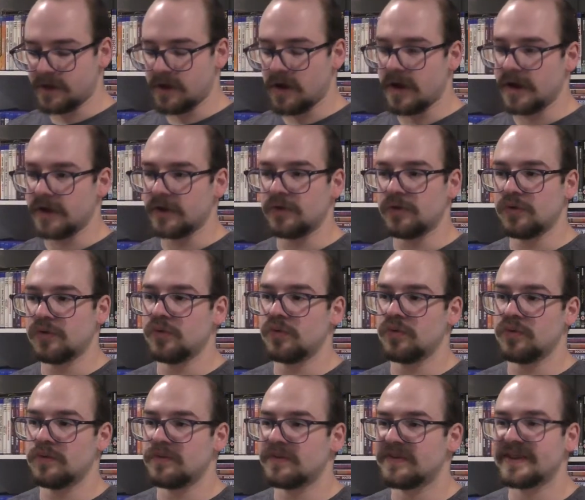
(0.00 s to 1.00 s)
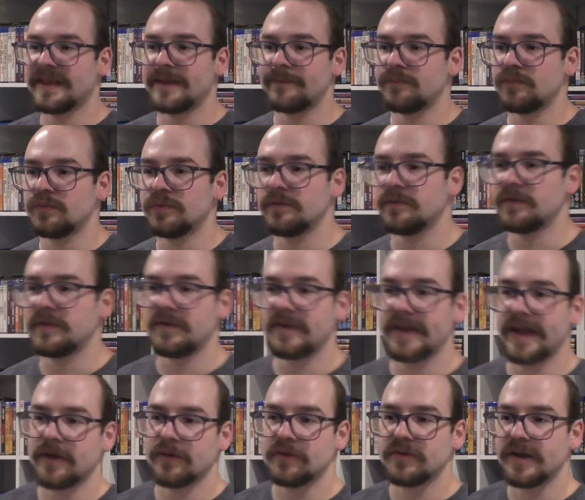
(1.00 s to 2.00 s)
guy who slept with his
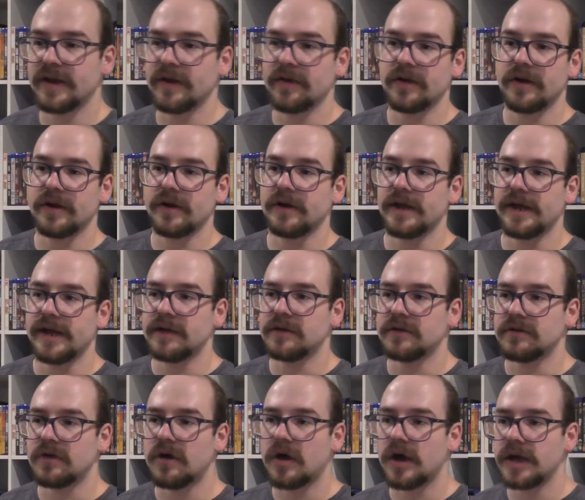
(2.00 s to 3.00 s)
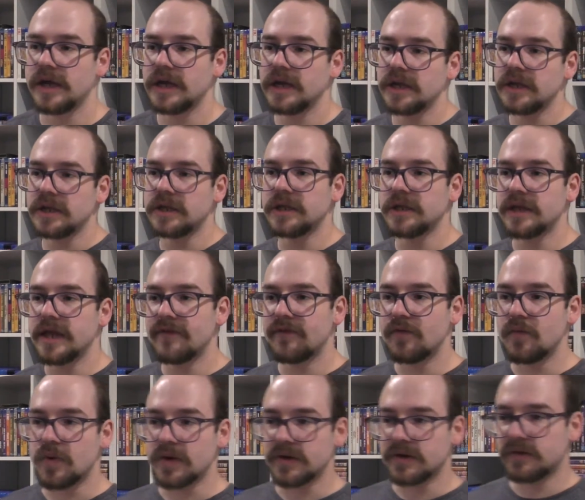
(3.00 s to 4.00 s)
secretary, and I never
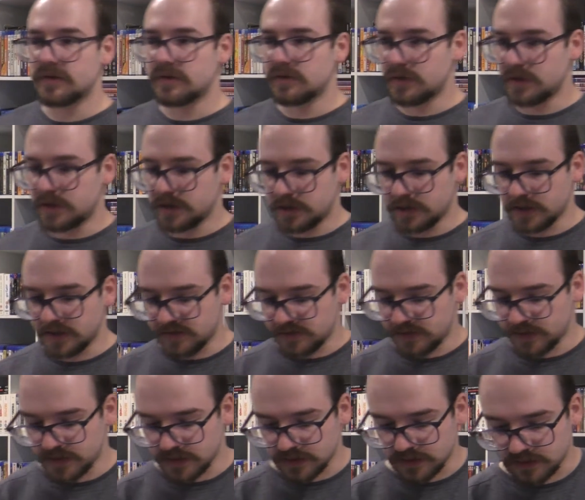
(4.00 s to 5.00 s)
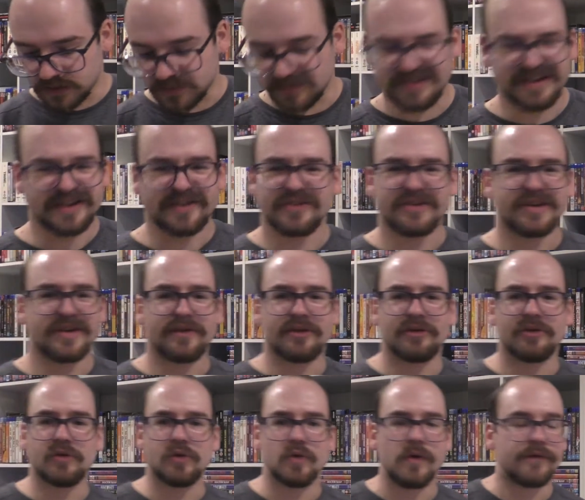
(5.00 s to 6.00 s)
once considered a secretary
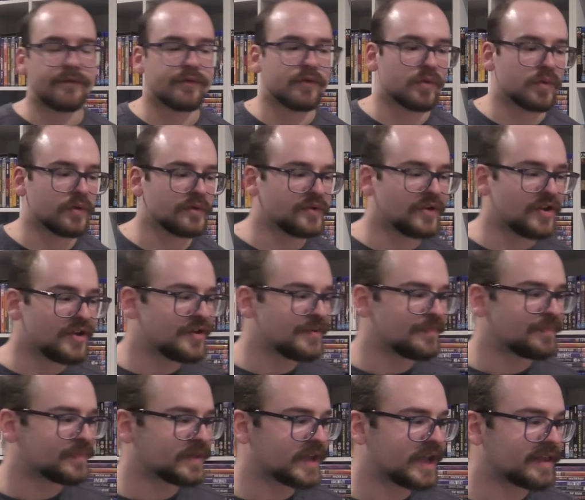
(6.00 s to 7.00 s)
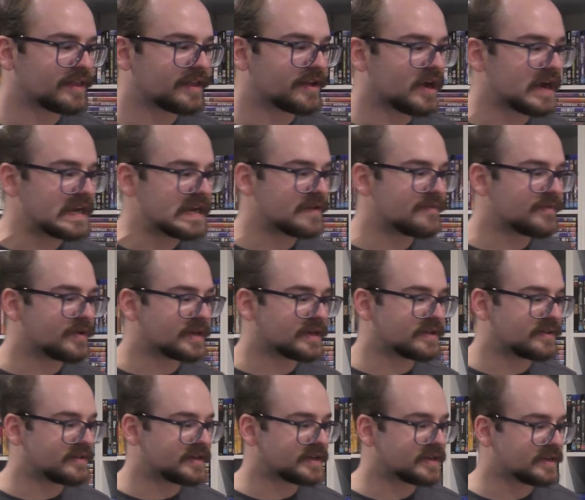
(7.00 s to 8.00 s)
or whoever it was, and I never
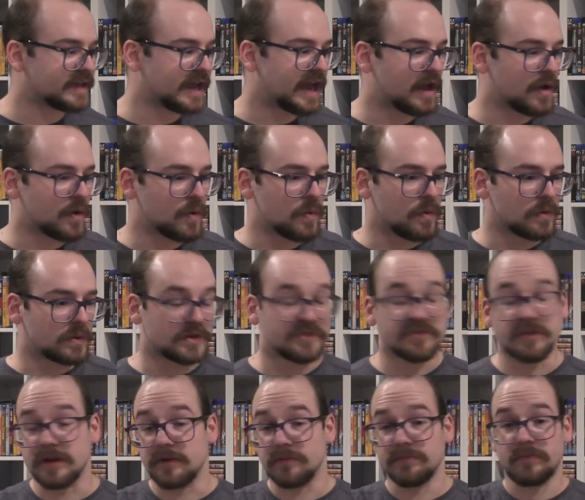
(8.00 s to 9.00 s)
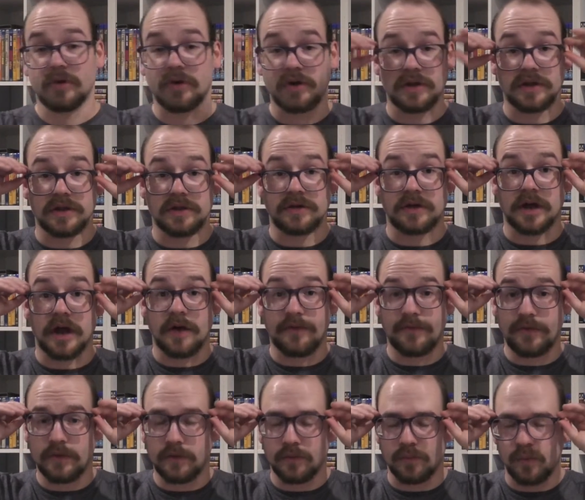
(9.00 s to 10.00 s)
considered how, because I only learned
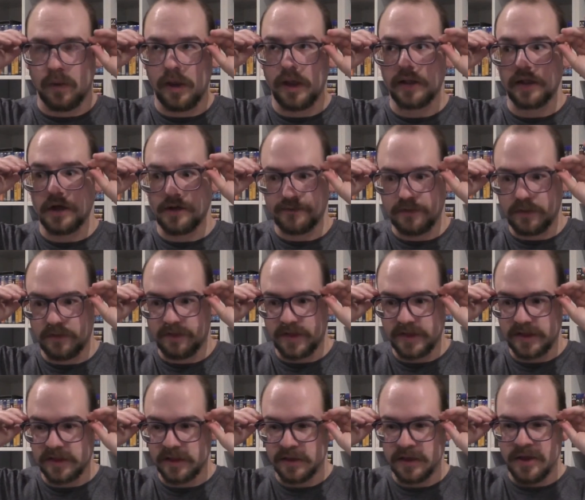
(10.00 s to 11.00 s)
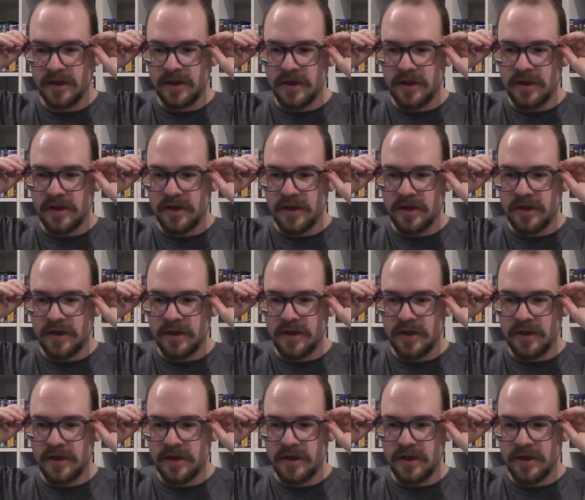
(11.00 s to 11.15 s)
after the fact that